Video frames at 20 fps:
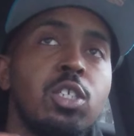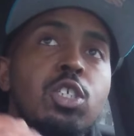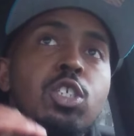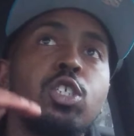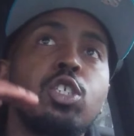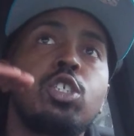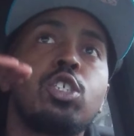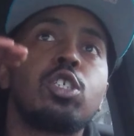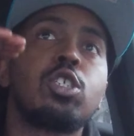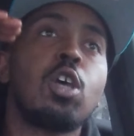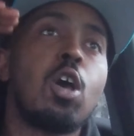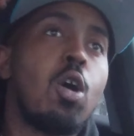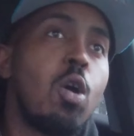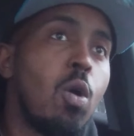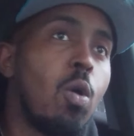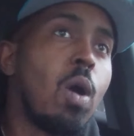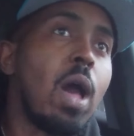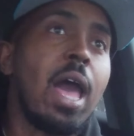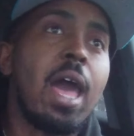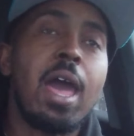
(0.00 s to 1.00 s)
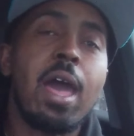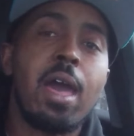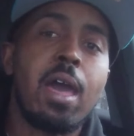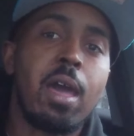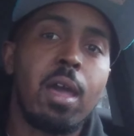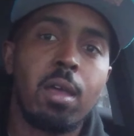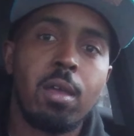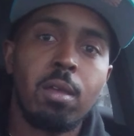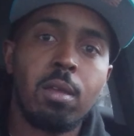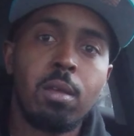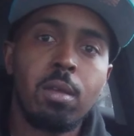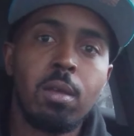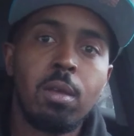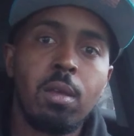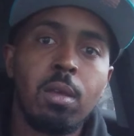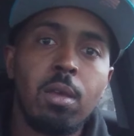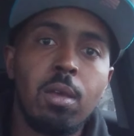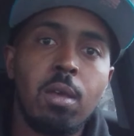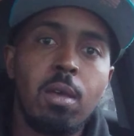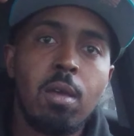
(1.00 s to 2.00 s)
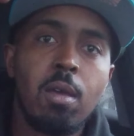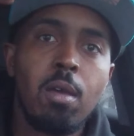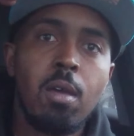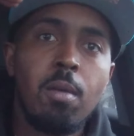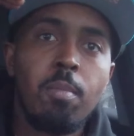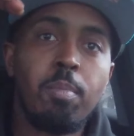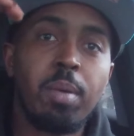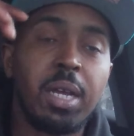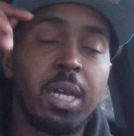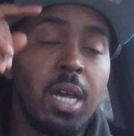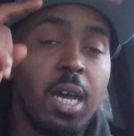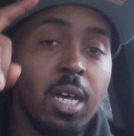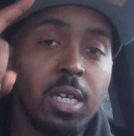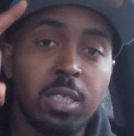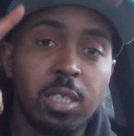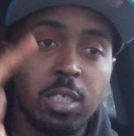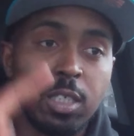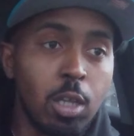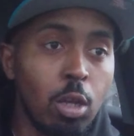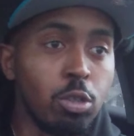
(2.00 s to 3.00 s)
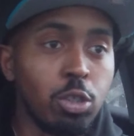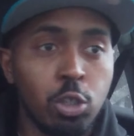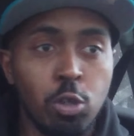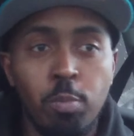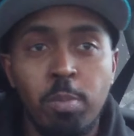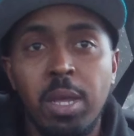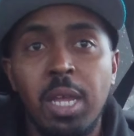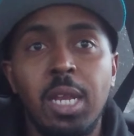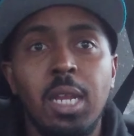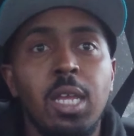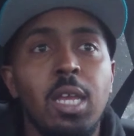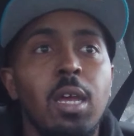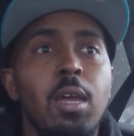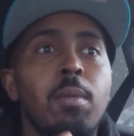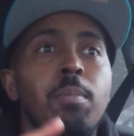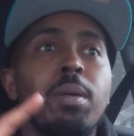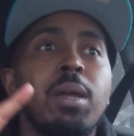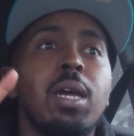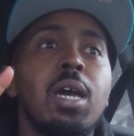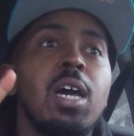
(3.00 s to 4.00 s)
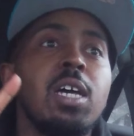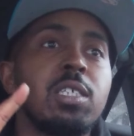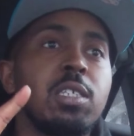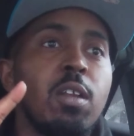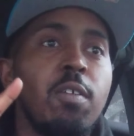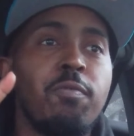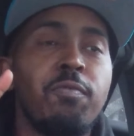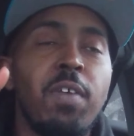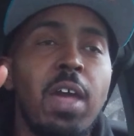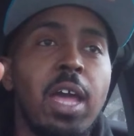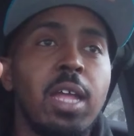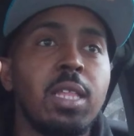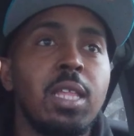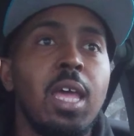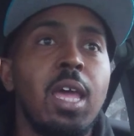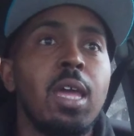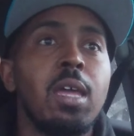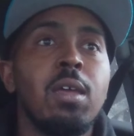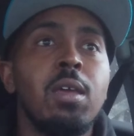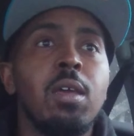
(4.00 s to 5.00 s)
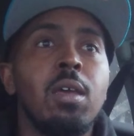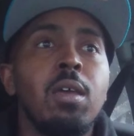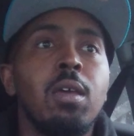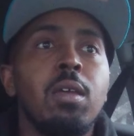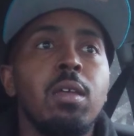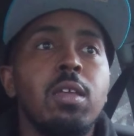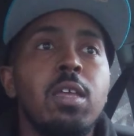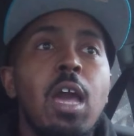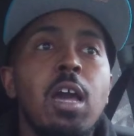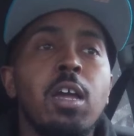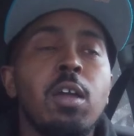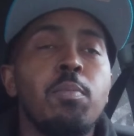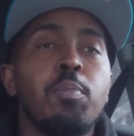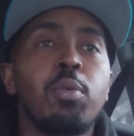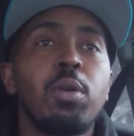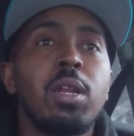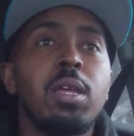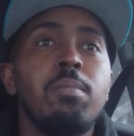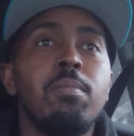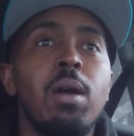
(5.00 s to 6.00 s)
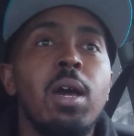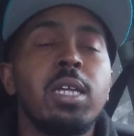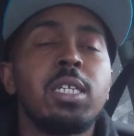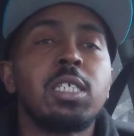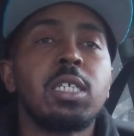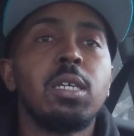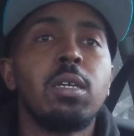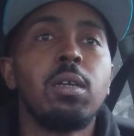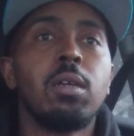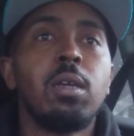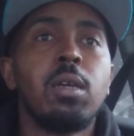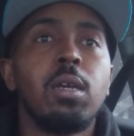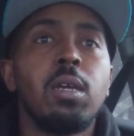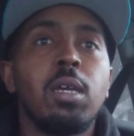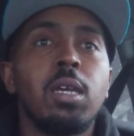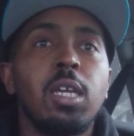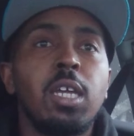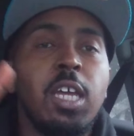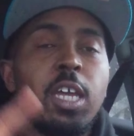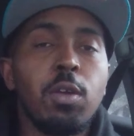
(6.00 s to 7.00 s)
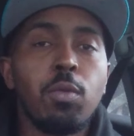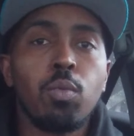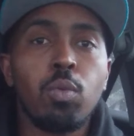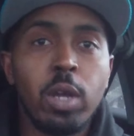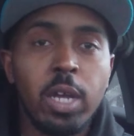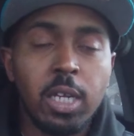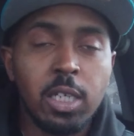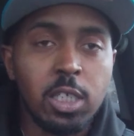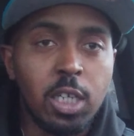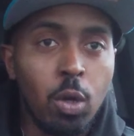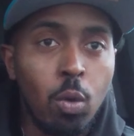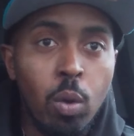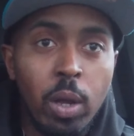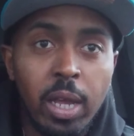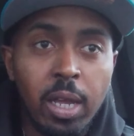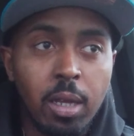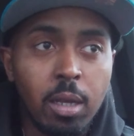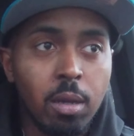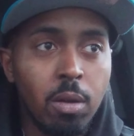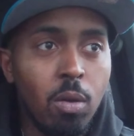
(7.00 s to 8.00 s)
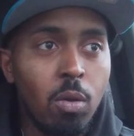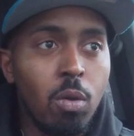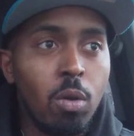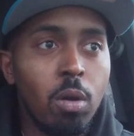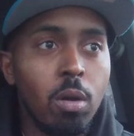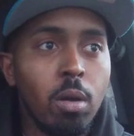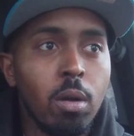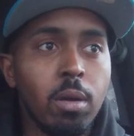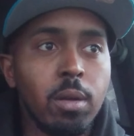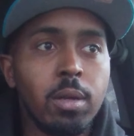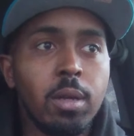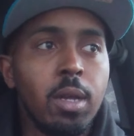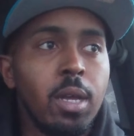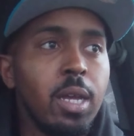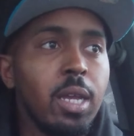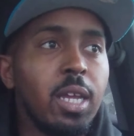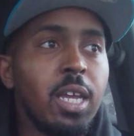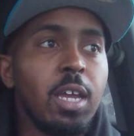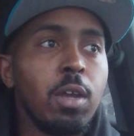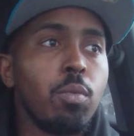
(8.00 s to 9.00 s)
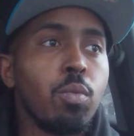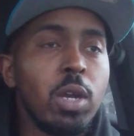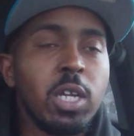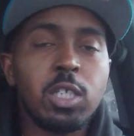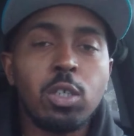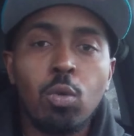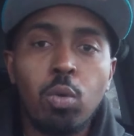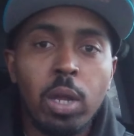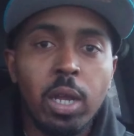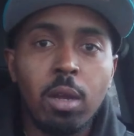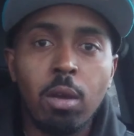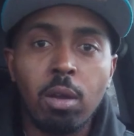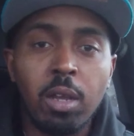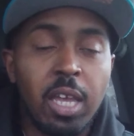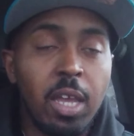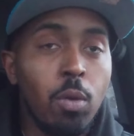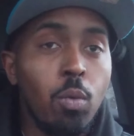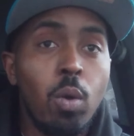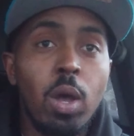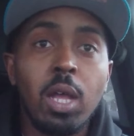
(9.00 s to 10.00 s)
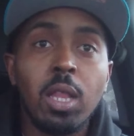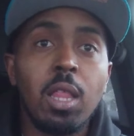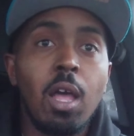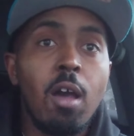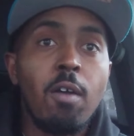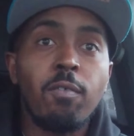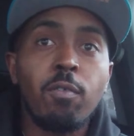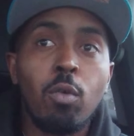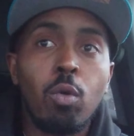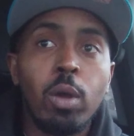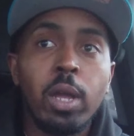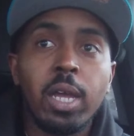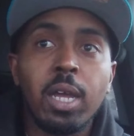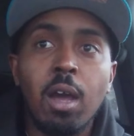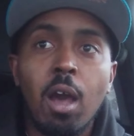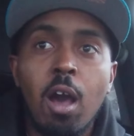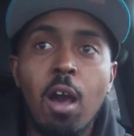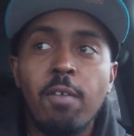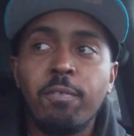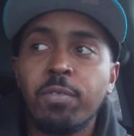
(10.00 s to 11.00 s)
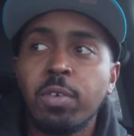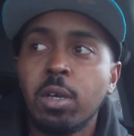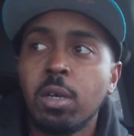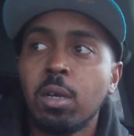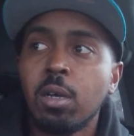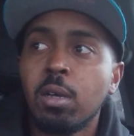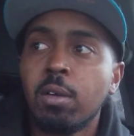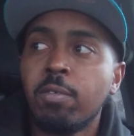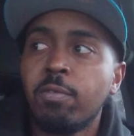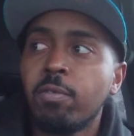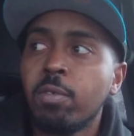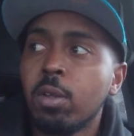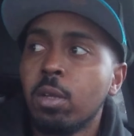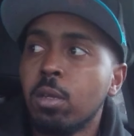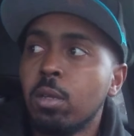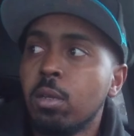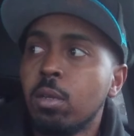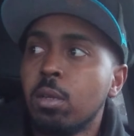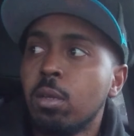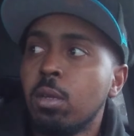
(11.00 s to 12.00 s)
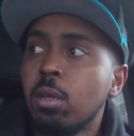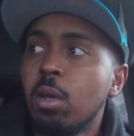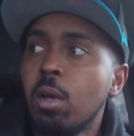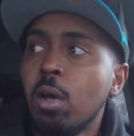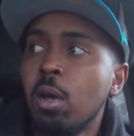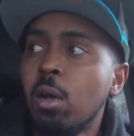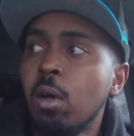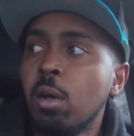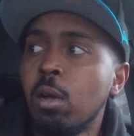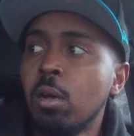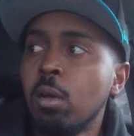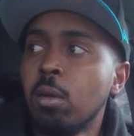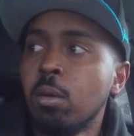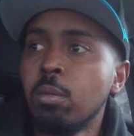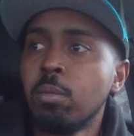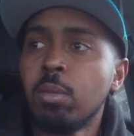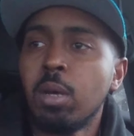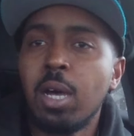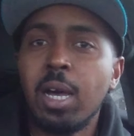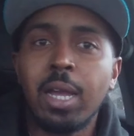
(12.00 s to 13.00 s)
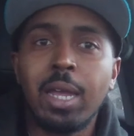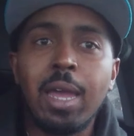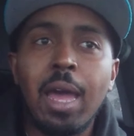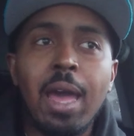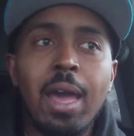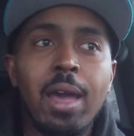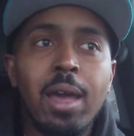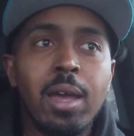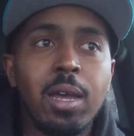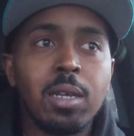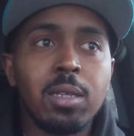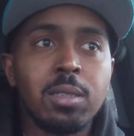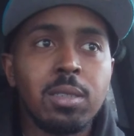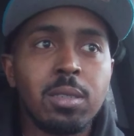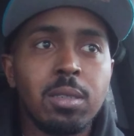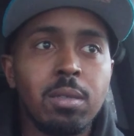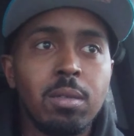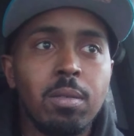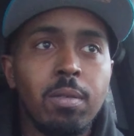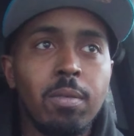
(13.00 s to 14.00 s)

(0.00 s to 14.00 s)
so so high because of social media and because of the fact that y'all can pretty much get rich quick or get rich quick or get well off quick off of um, a guy's